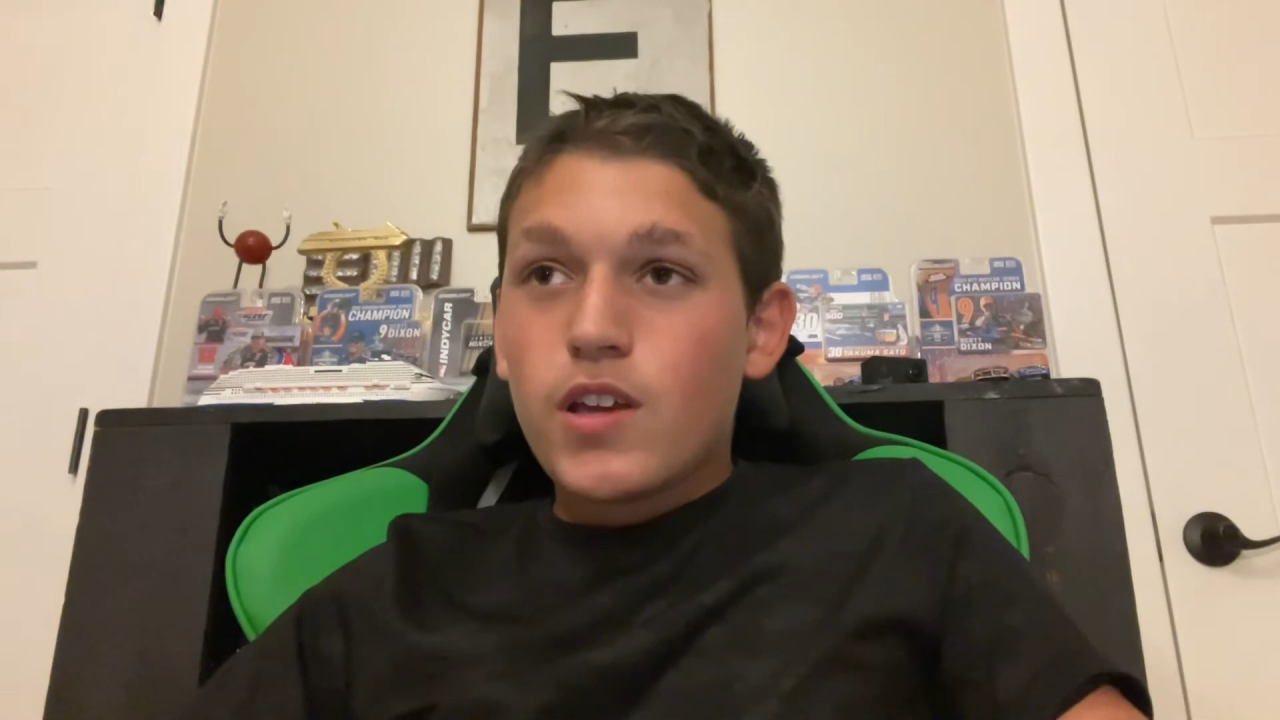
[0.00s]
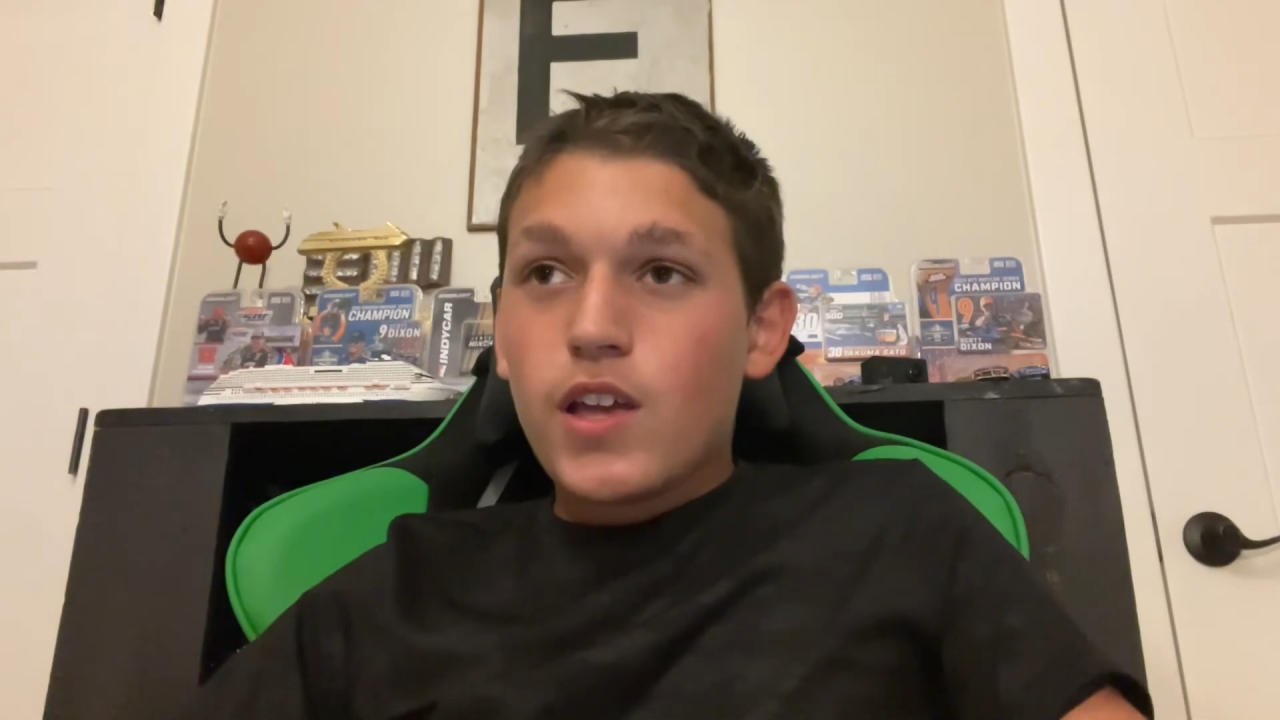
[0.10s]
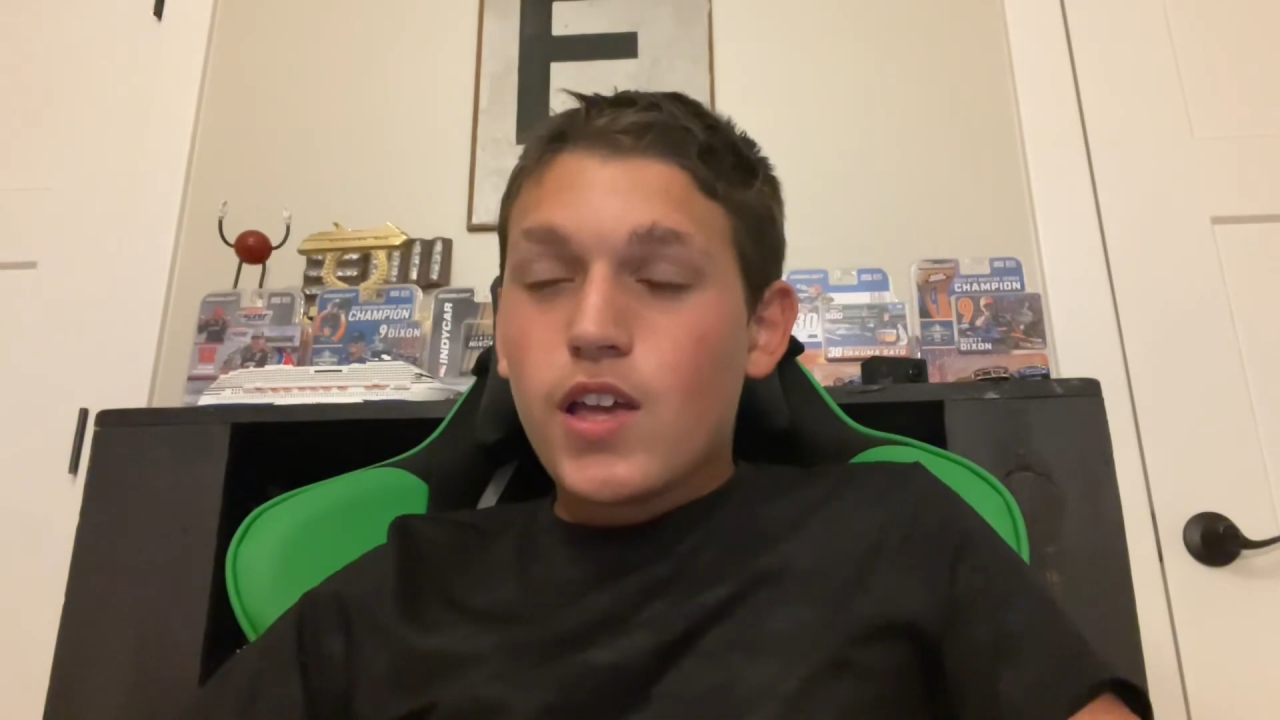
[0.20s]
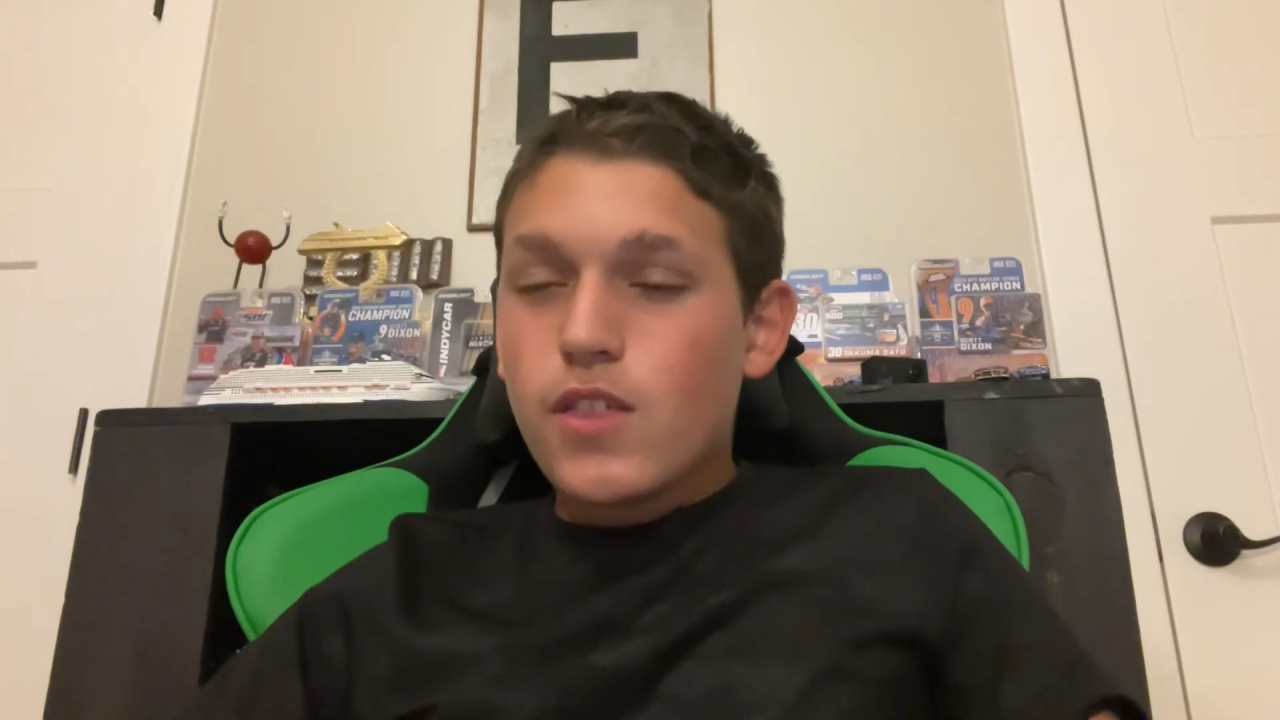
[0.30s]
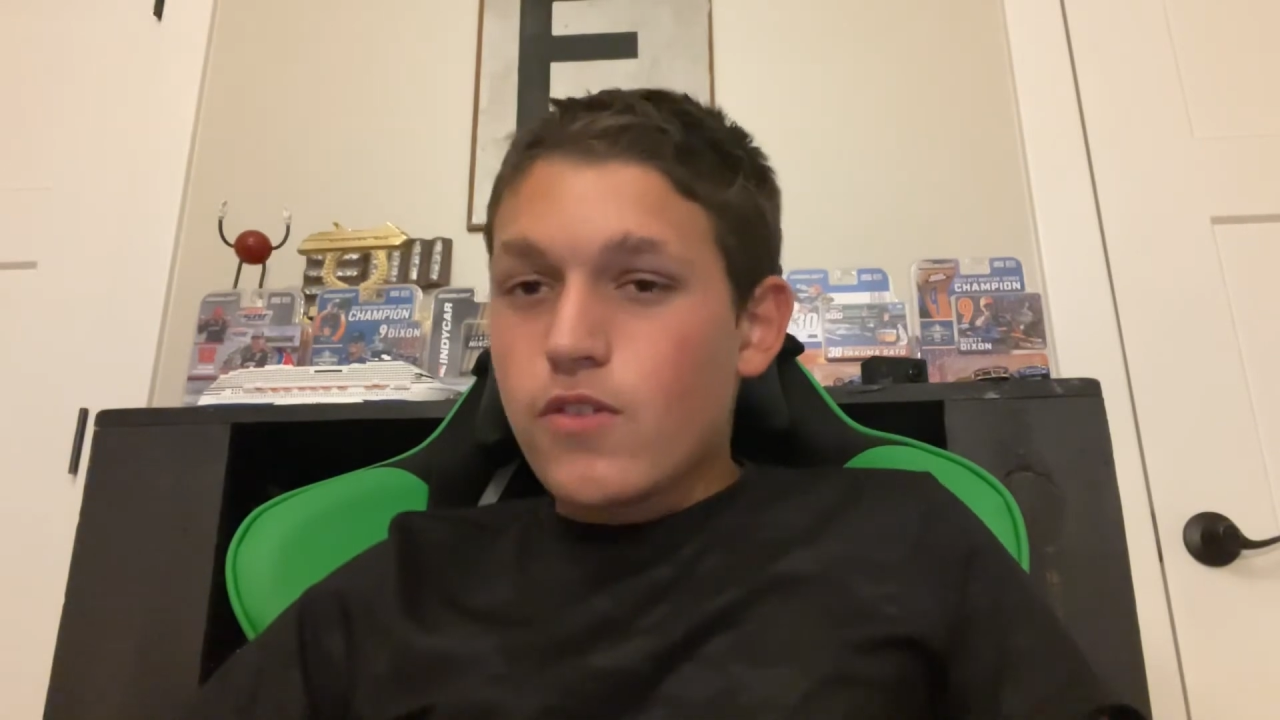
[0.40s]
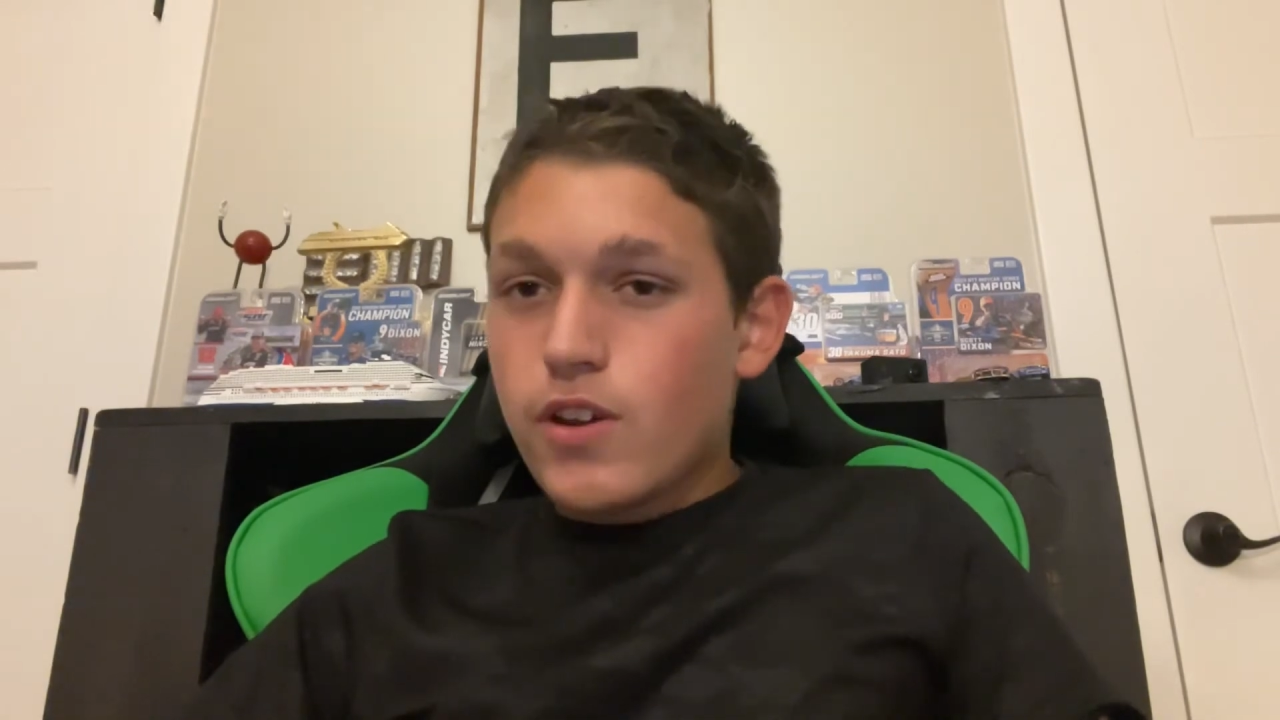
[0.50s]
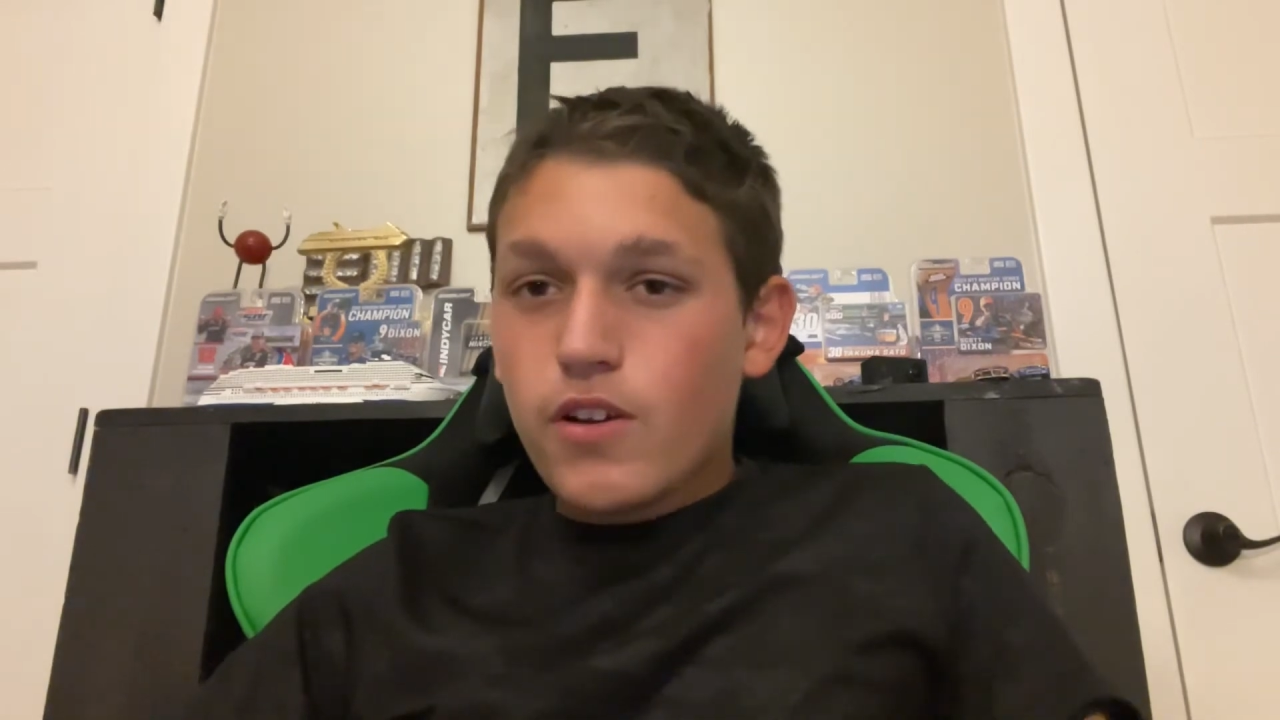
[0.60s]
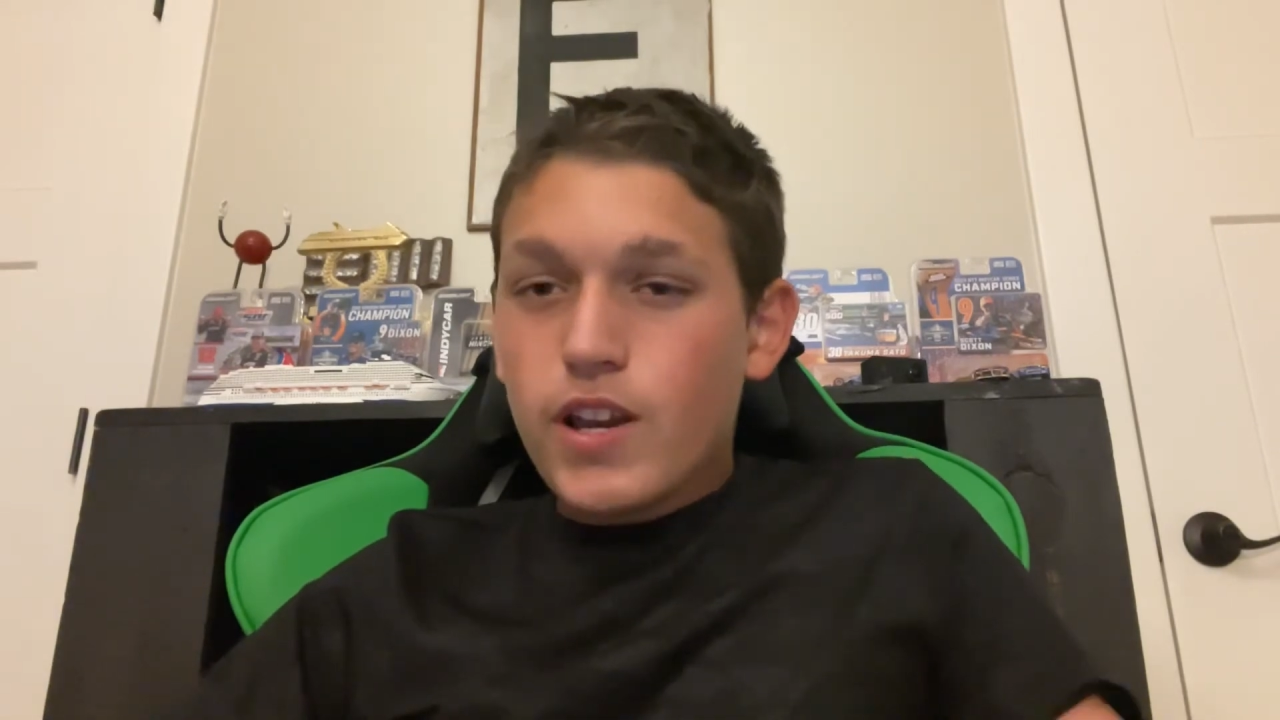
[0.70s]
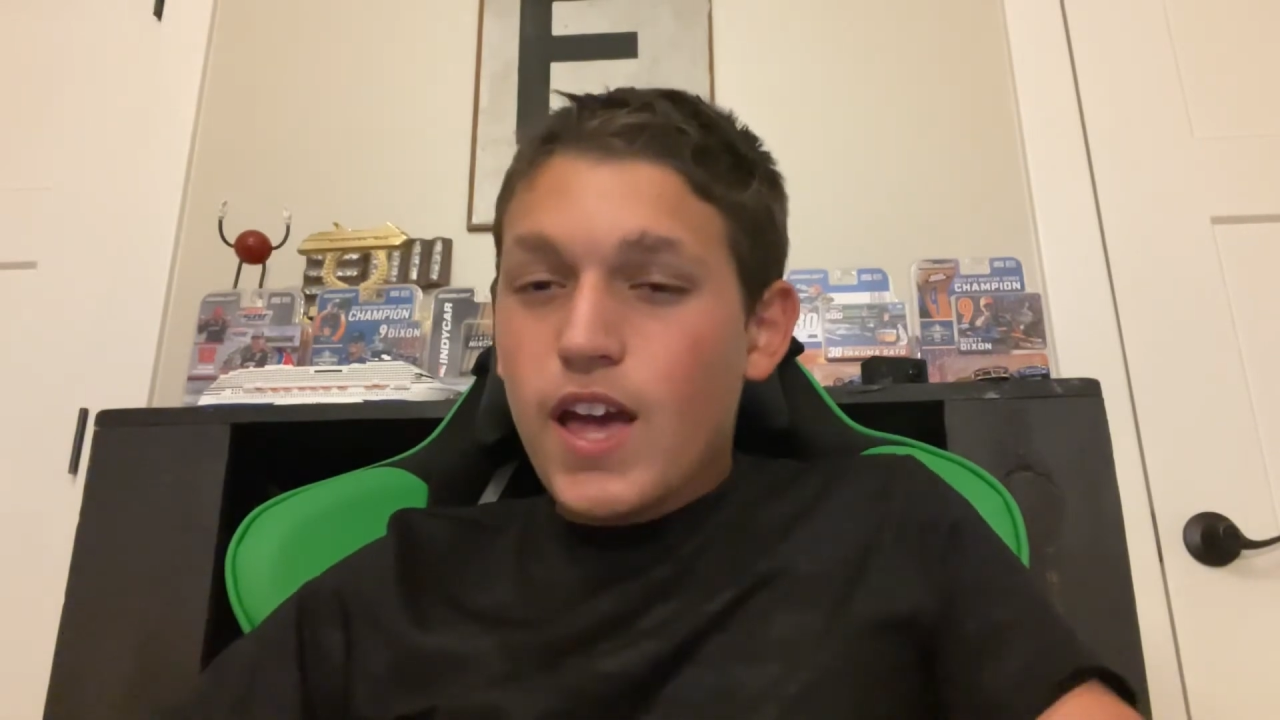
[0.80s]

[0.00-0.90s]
either you're going